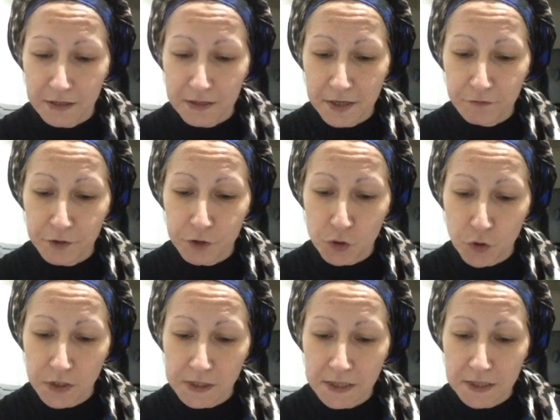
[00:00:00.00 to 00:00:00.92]
Then
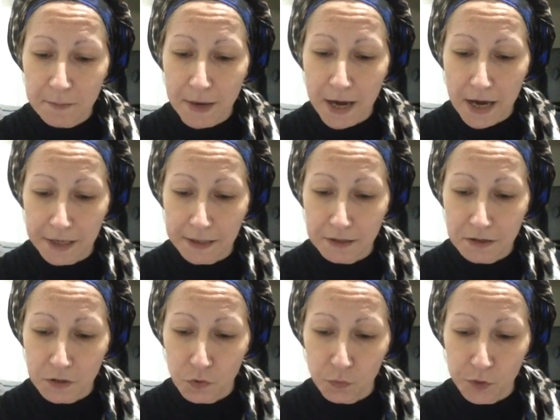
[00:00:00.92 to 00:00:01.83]
rejoice in the
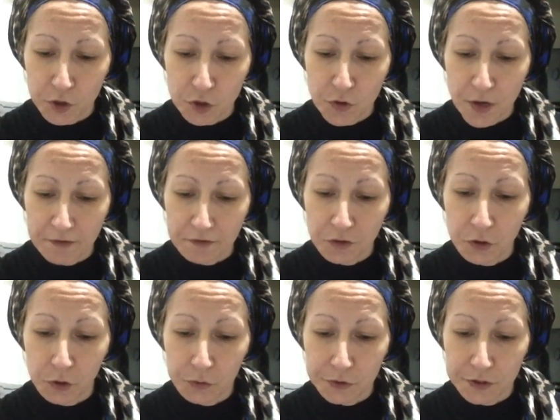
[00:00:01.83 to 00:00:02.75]
bargain which you have
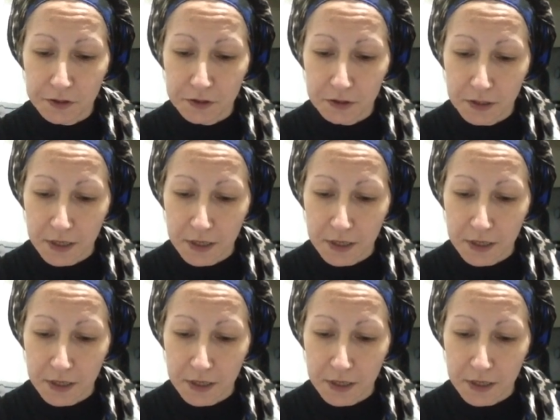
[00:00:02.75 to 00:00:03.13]
concluded.